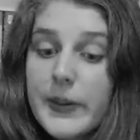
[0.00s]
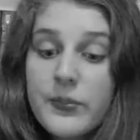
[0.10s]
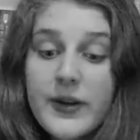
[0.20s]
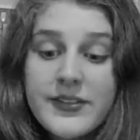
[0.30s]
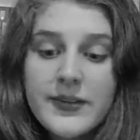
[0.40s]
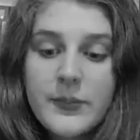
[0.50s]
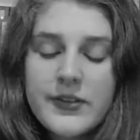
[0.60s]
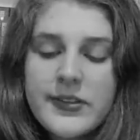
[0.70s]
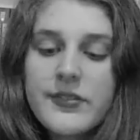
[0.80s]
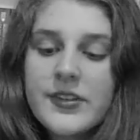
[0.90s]
by raising
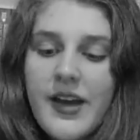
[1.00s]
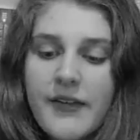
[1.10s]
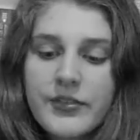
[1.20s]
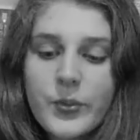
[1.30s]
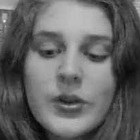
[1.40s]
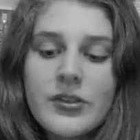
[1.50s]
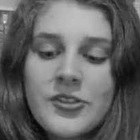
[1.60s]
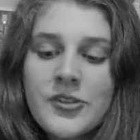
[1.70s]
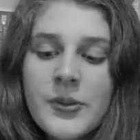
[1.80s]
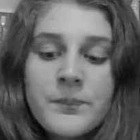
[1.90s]
myself to
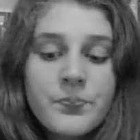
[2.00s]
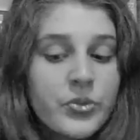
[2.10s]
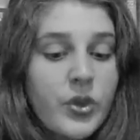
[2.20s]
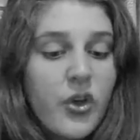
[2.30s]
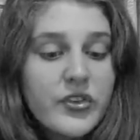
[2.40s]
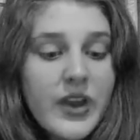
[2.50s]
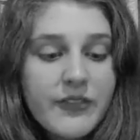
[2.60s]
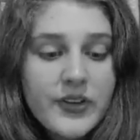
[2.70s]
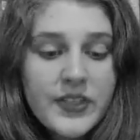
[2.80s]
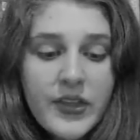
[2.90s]
affluence, lost
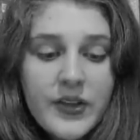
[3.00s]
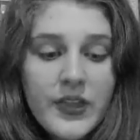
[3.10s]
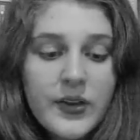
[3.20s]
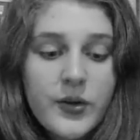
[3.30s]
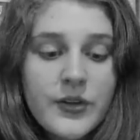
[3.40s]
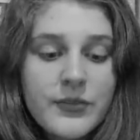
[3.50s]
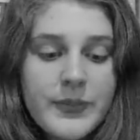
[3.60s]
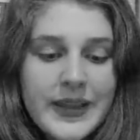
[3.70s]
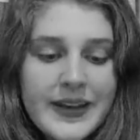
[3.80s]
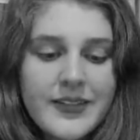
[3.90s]
everything that could have
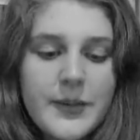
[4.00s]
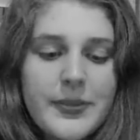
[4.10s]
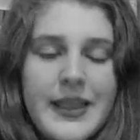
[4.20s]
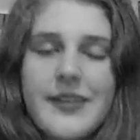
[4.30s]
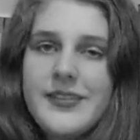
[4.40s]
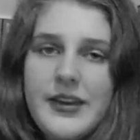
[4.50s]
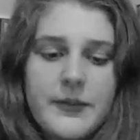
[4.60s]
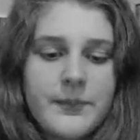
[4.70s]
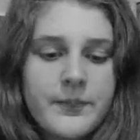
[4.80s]
made it a blessing.